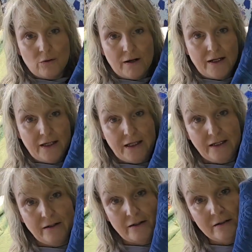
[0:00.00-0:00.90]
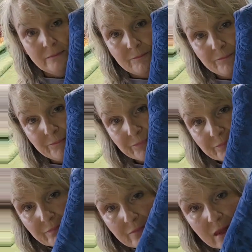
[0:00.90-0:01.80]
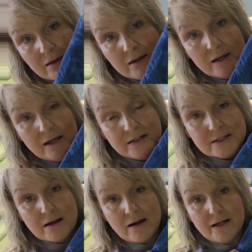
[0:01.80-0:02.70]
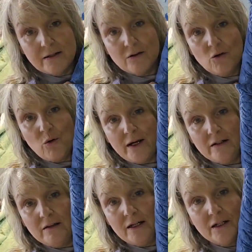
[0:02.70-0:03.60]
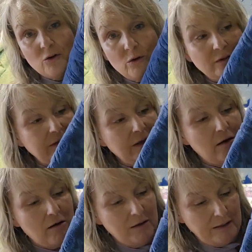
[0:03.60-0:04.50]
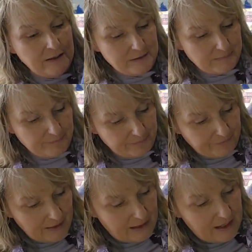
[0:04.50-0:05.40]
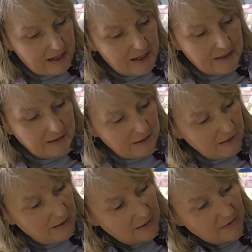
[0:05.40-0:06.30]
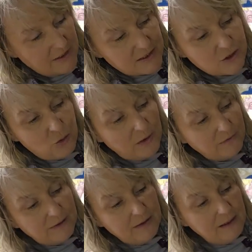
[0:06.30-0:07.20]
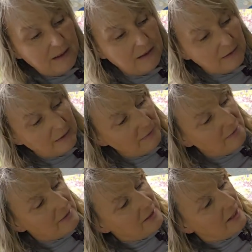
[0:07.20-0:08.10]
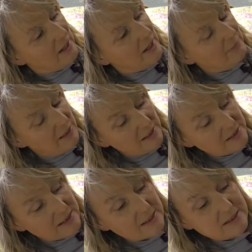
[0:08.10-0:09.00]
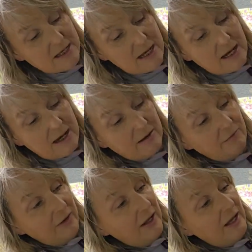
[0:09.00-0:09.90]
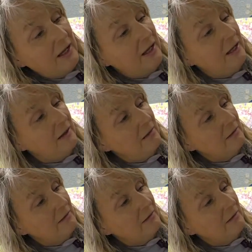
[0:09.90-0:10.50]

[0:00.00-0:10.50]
right here it's got quite a lot of quilting on it, and this quilting here, it does have a